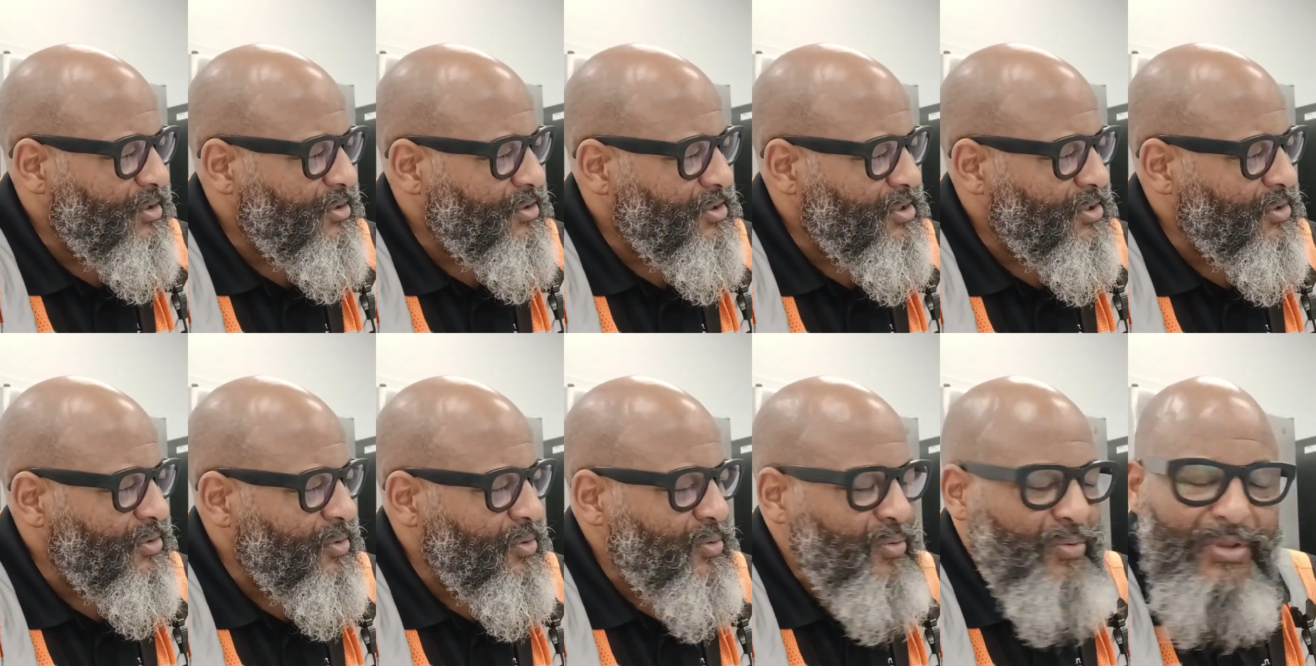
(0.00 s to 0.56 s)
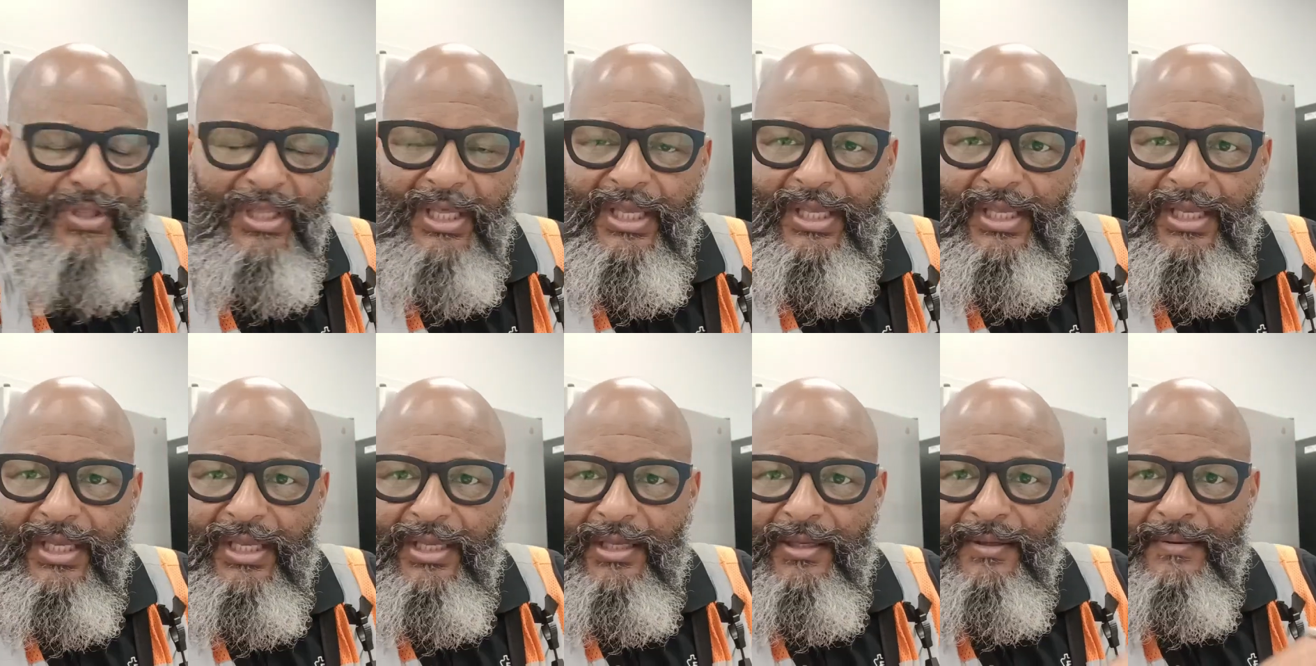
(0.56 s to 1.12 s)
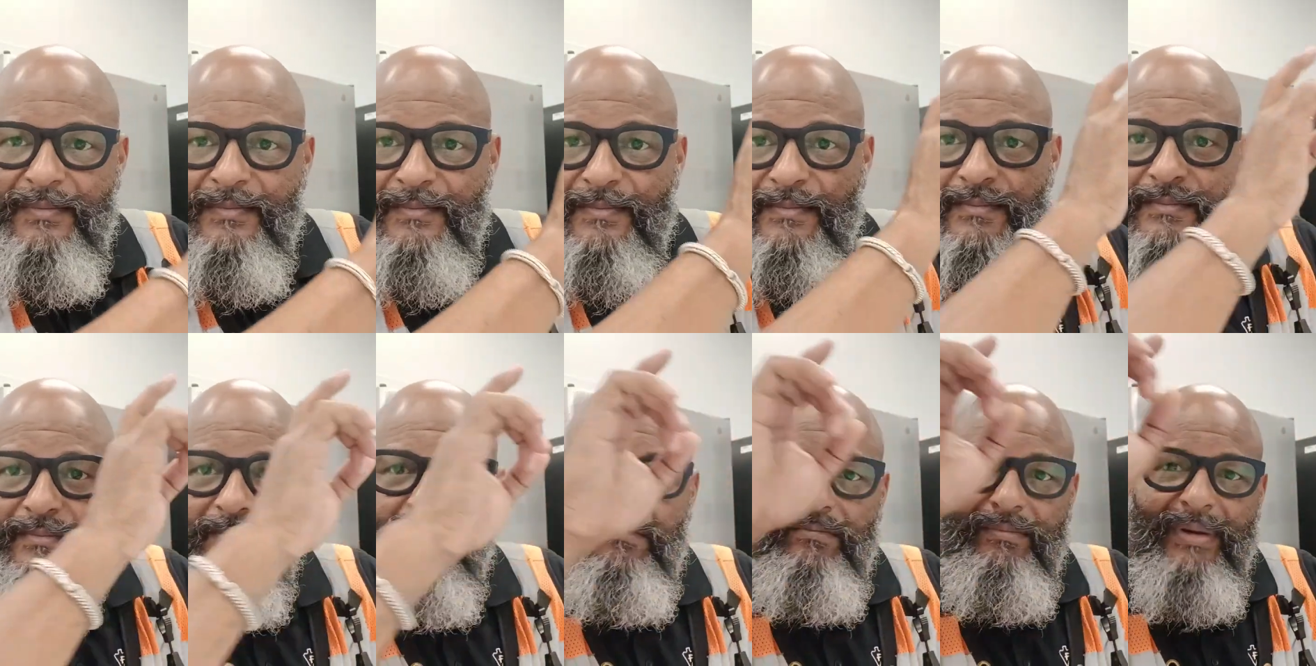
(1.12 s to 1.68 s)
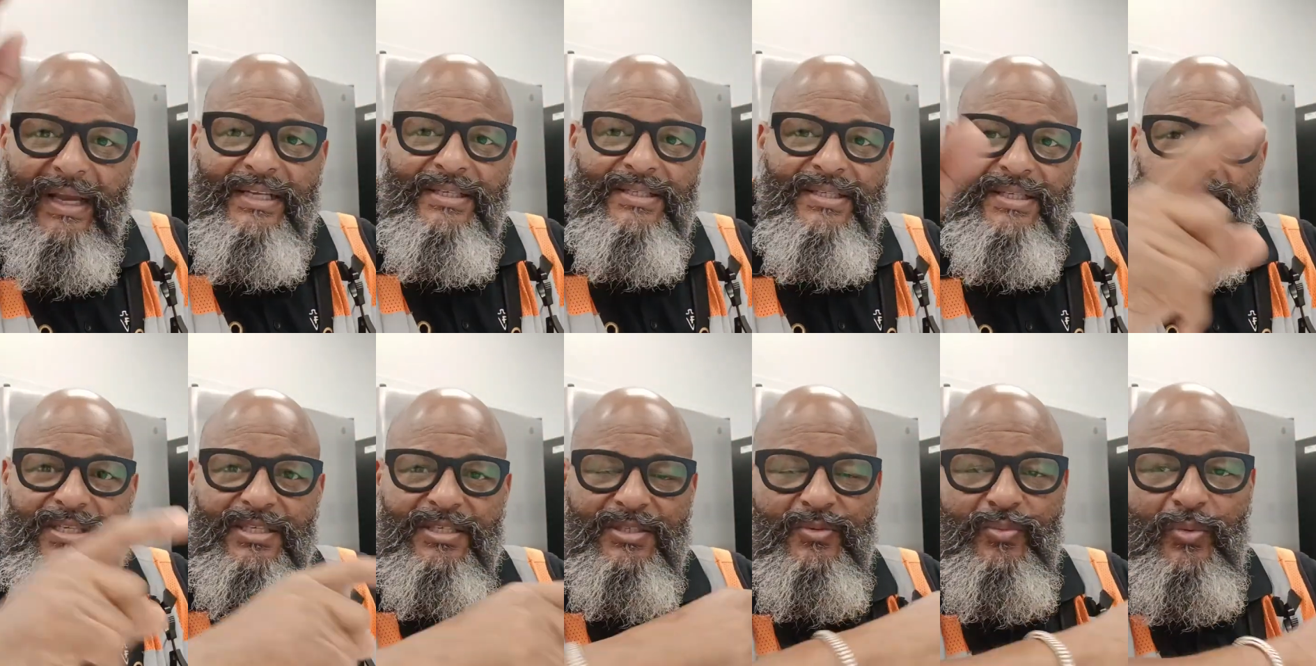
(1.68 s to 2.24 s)
to the
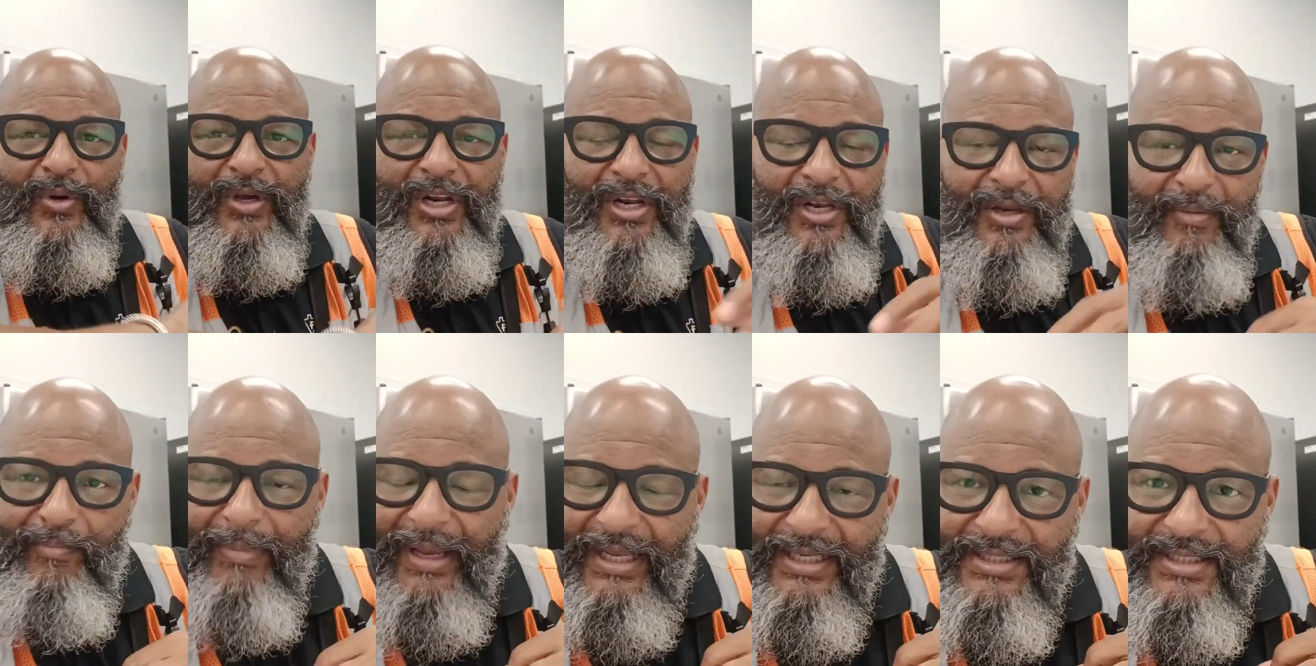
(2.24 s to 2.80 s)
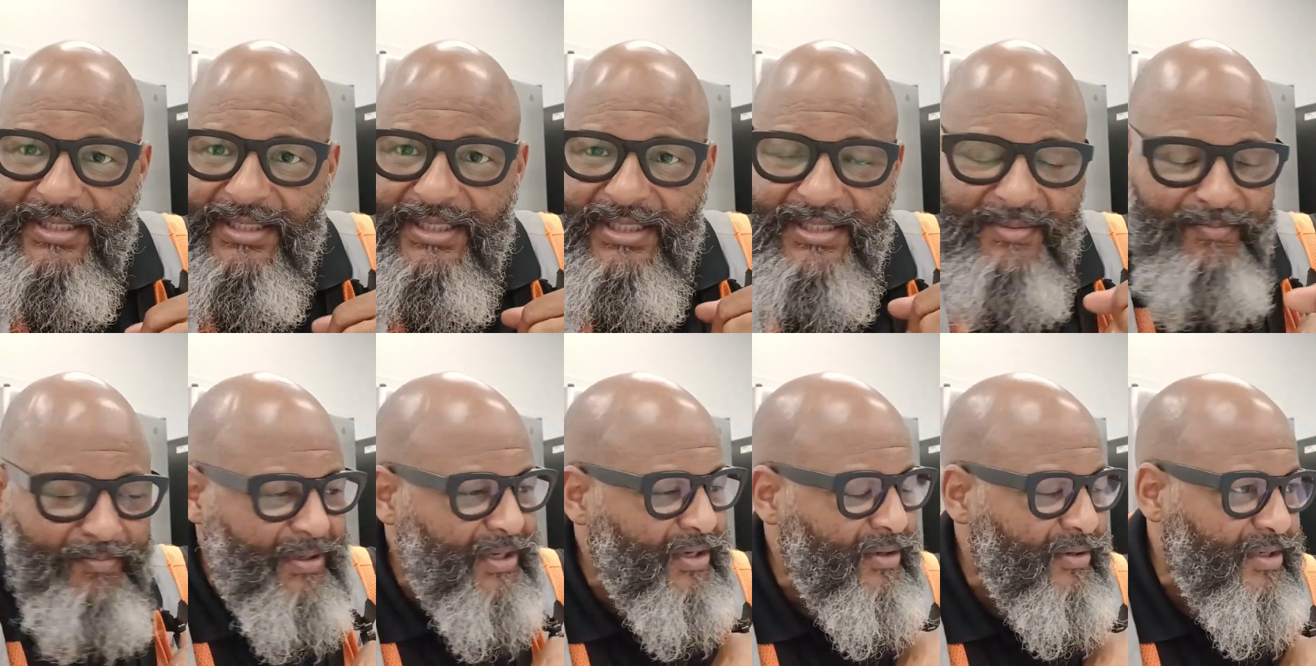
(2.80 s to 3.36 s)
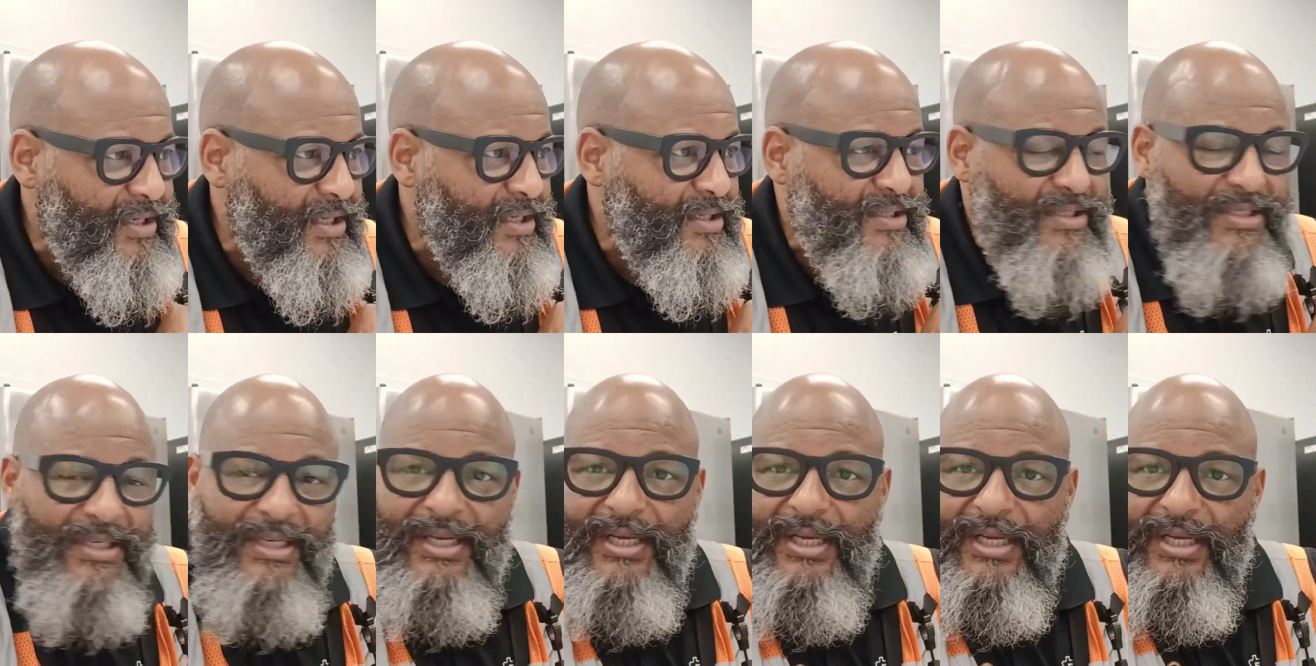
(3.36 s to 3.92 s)
maintenance, one of the maintenance buildings,